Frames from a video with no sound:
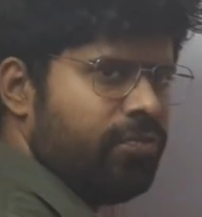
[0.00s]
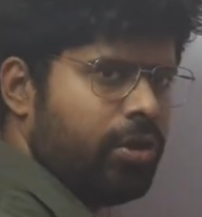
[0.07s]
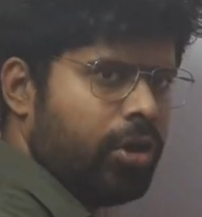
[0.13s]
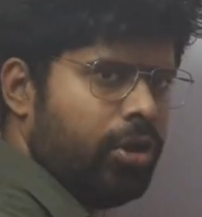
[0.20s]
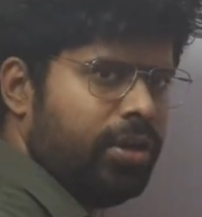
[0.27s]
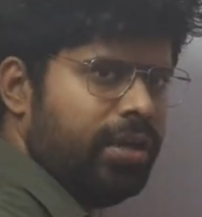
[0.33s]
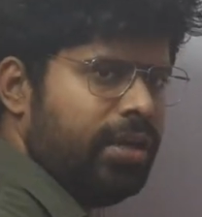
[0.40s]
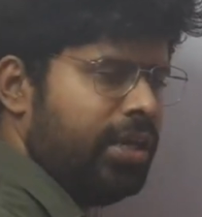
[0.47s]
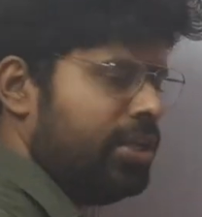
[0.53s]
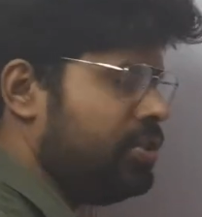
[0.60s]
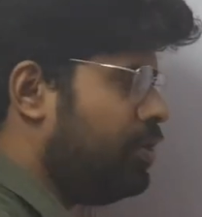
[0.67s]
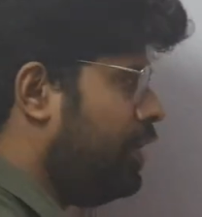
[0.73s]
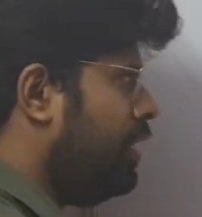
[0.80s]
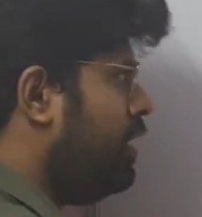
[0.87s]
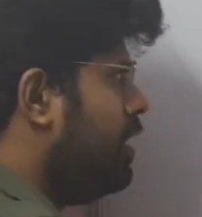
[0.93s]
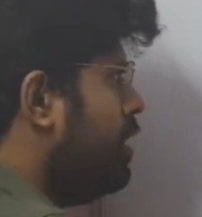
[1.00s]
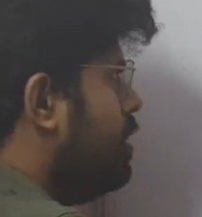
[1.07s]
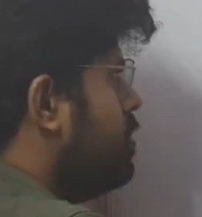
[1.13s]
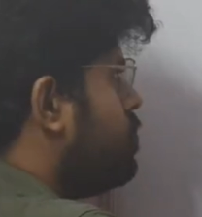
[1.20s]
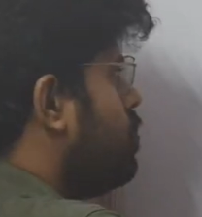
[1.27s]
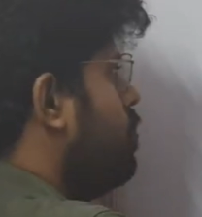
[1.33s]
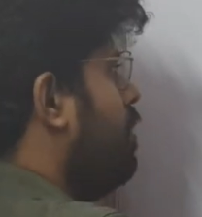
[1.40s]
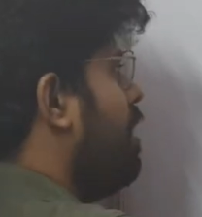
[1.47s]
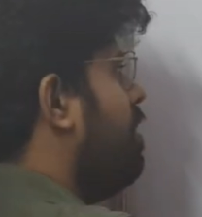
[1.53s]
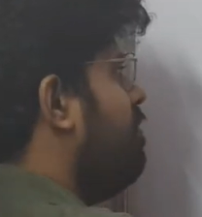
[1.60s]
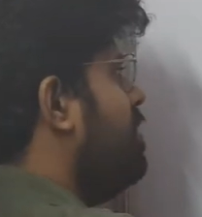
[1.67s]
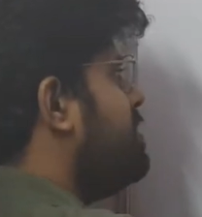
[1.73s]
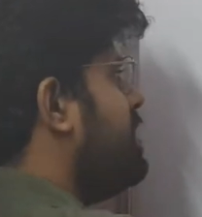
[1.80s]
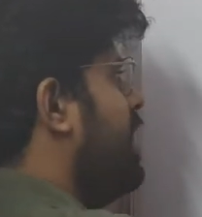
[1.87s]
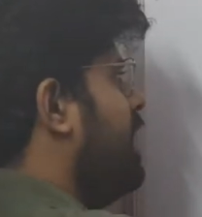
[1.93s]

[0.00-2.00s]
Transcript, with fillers: of acute kidney injury? So you have this